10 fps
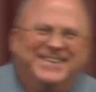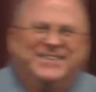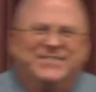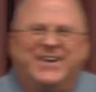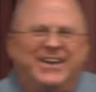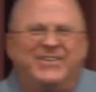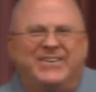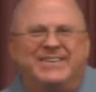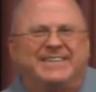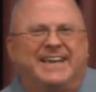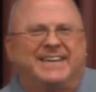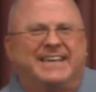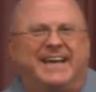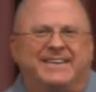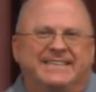So I don't know exactly
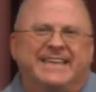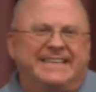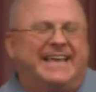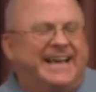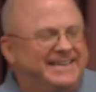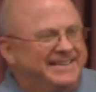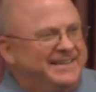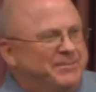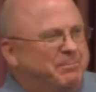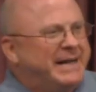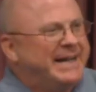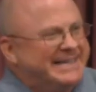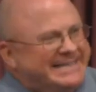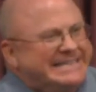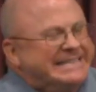how to take that,
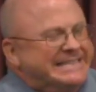but